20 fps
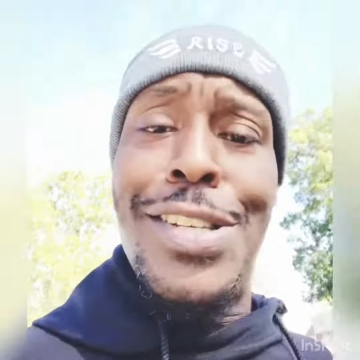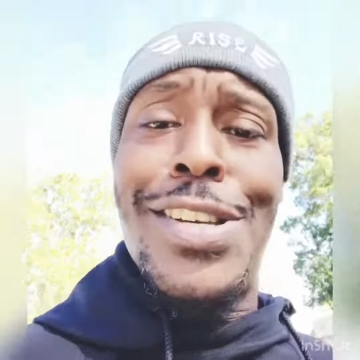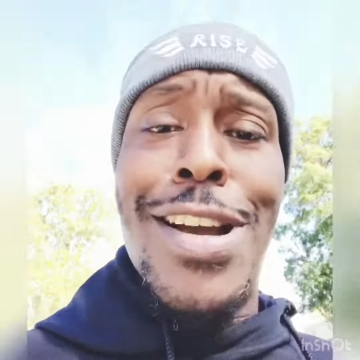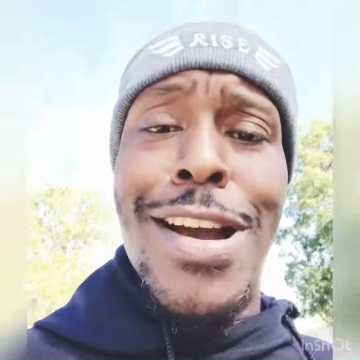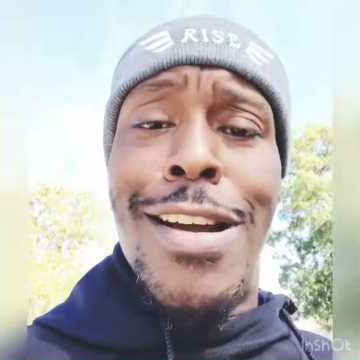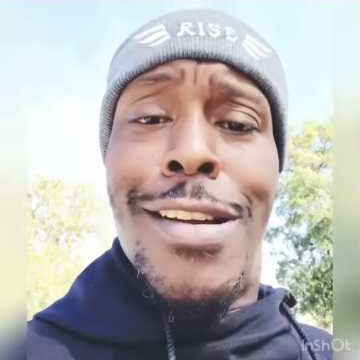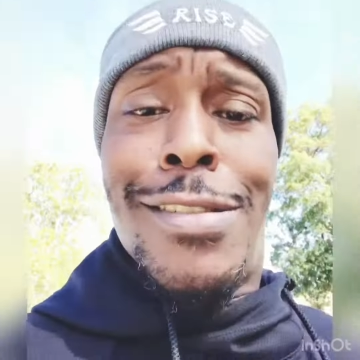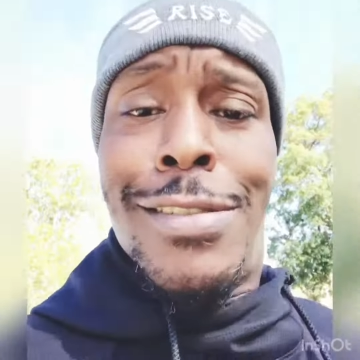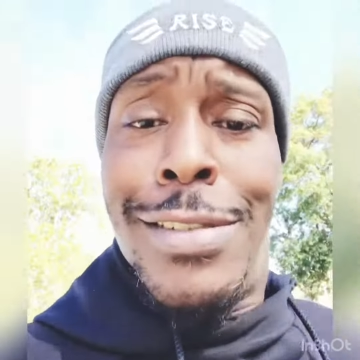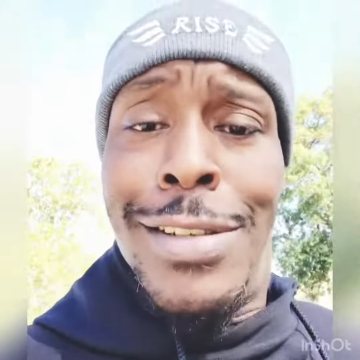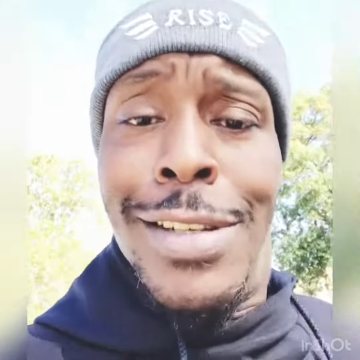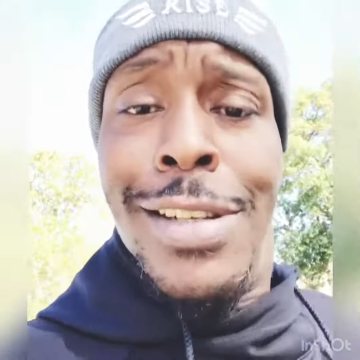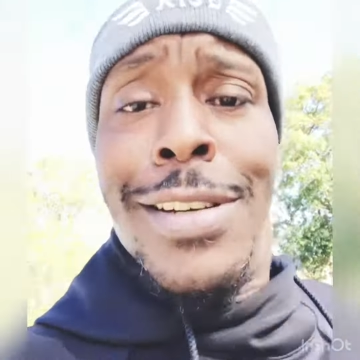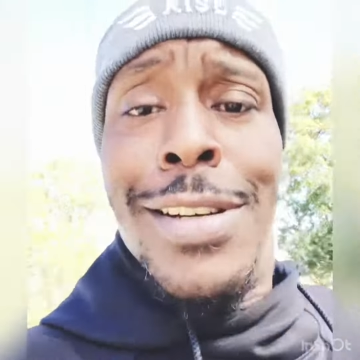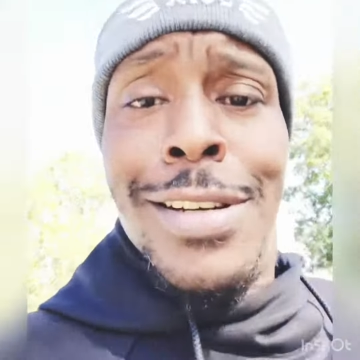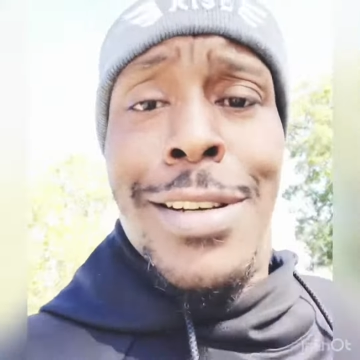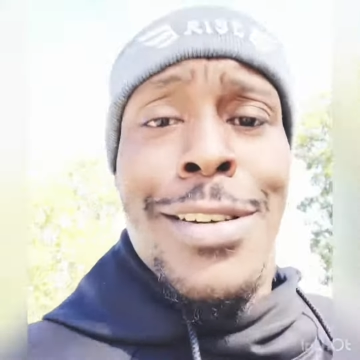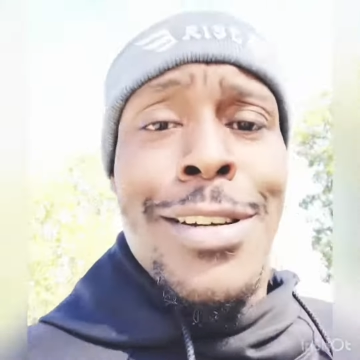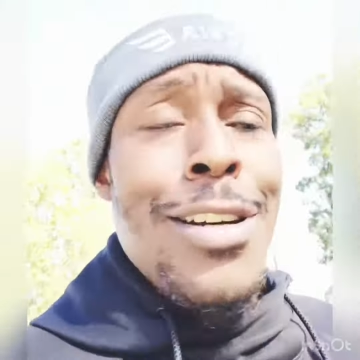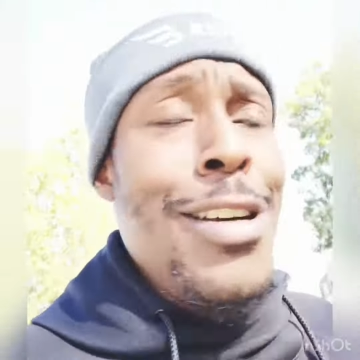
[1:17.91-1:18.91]
sir,
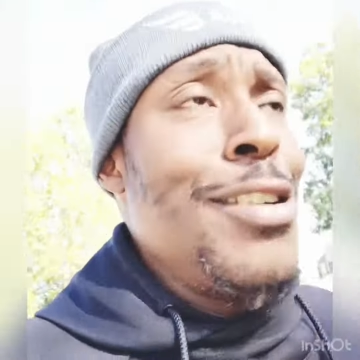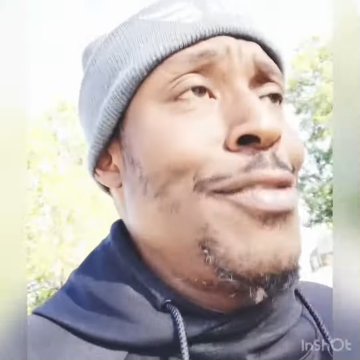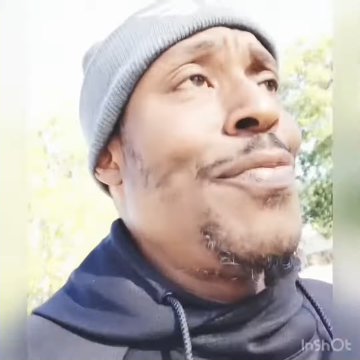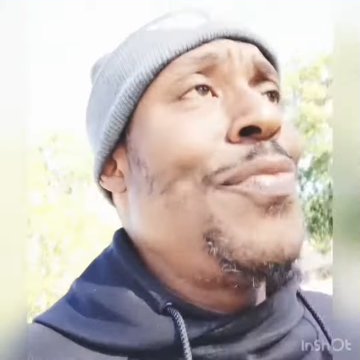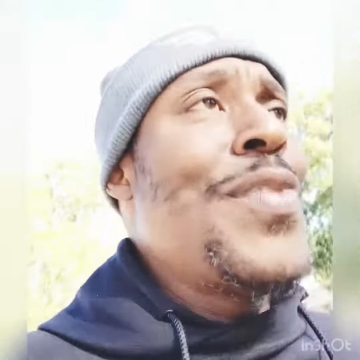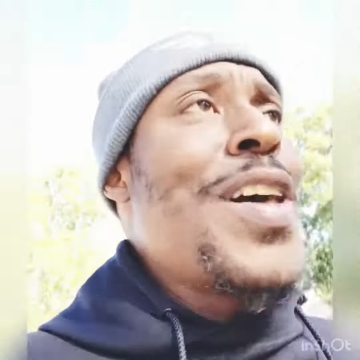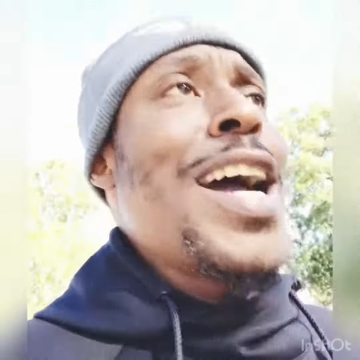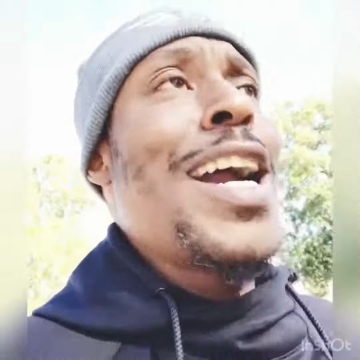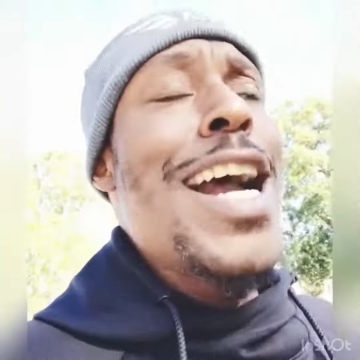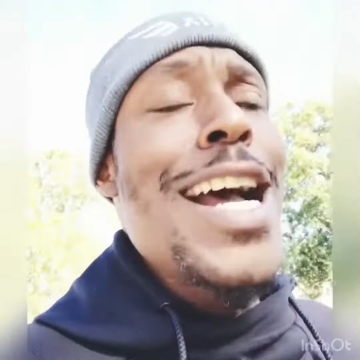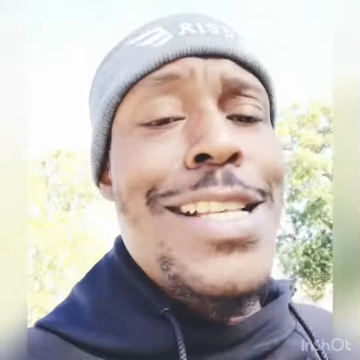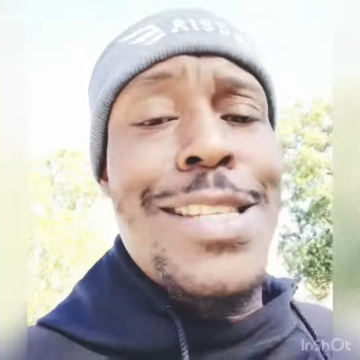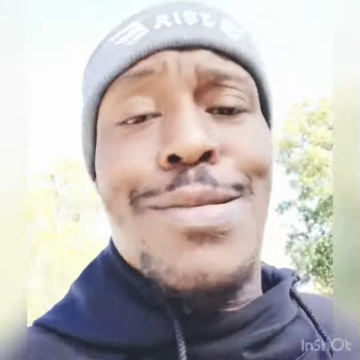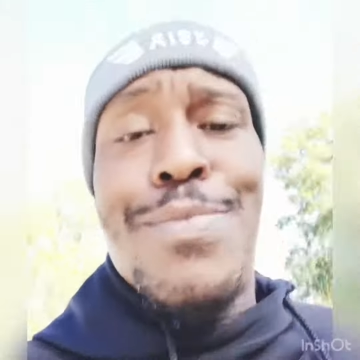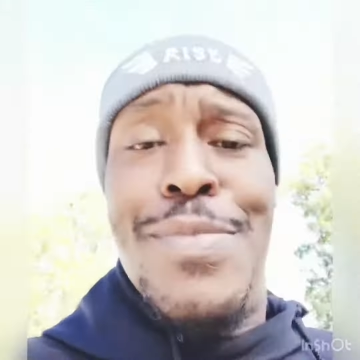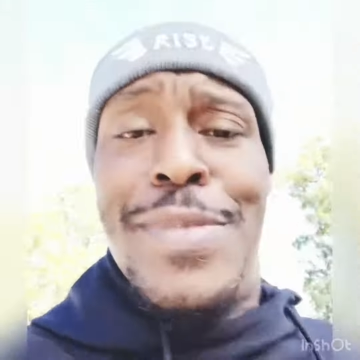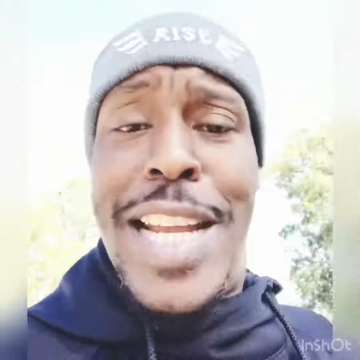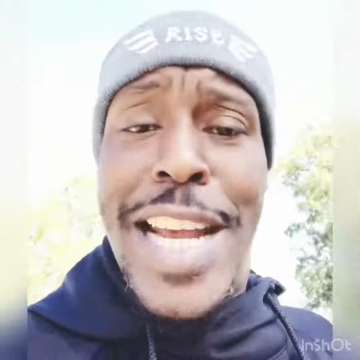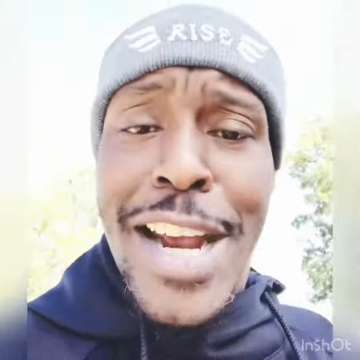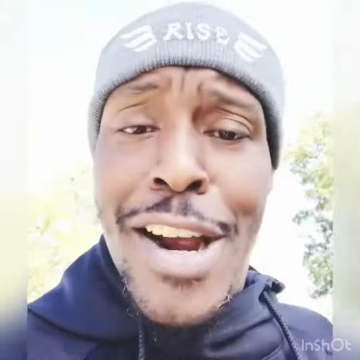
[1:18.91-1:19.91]
I got
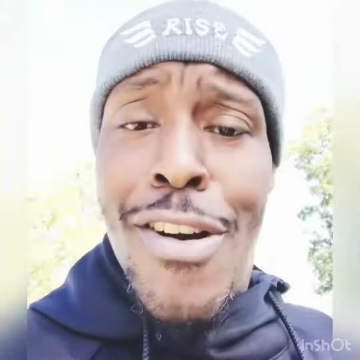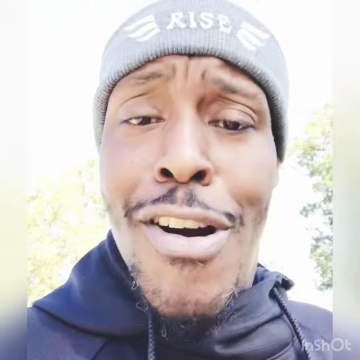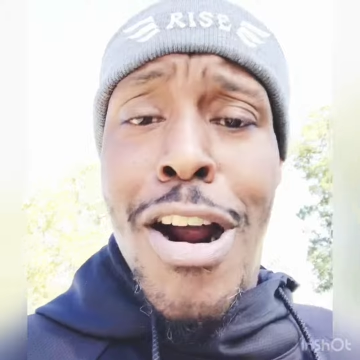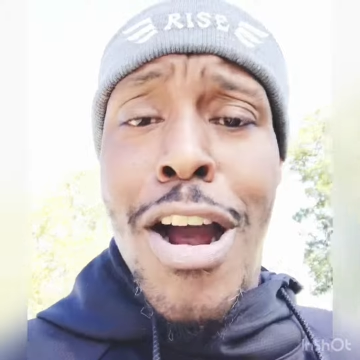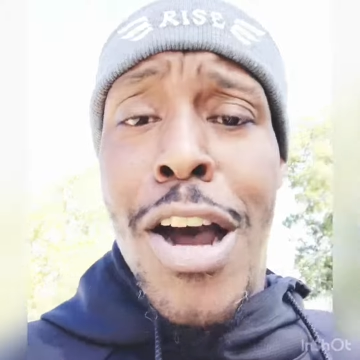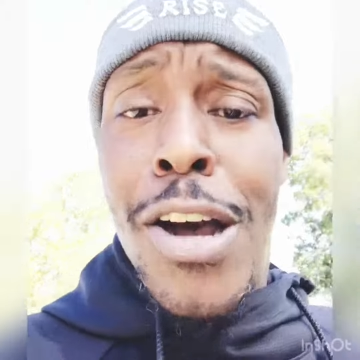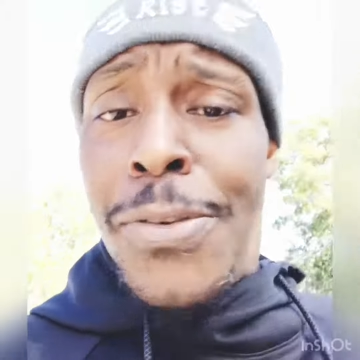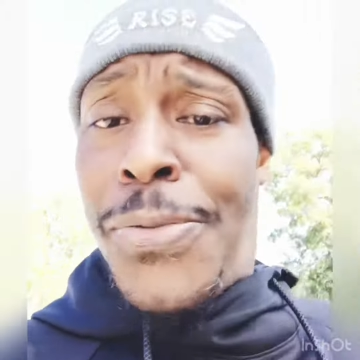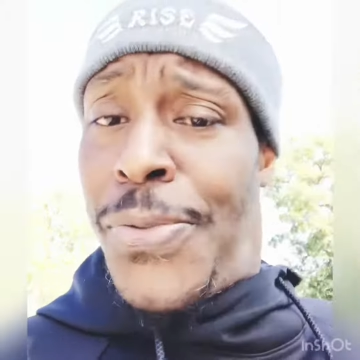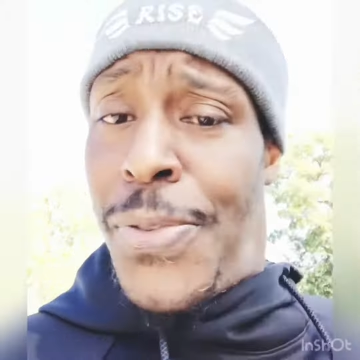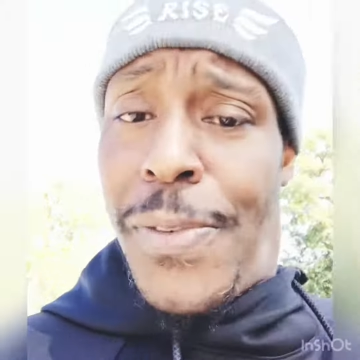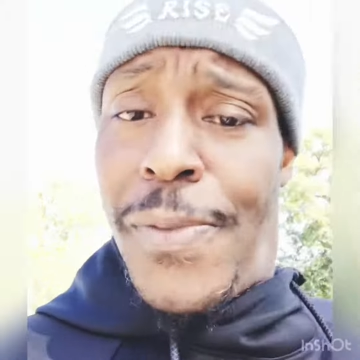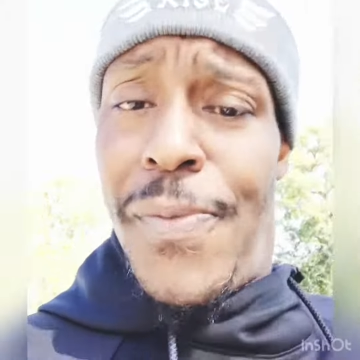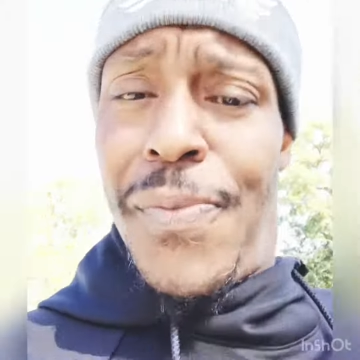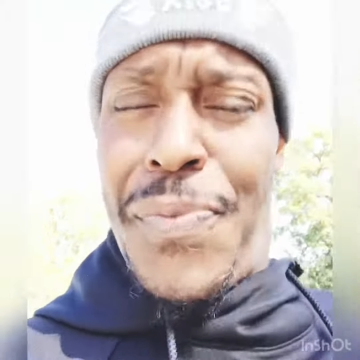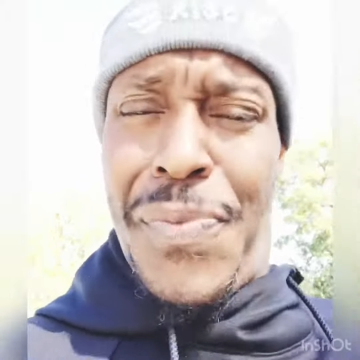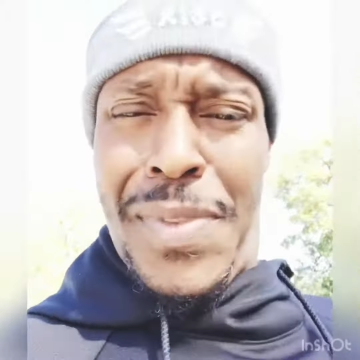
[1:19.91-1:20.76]
some deer off.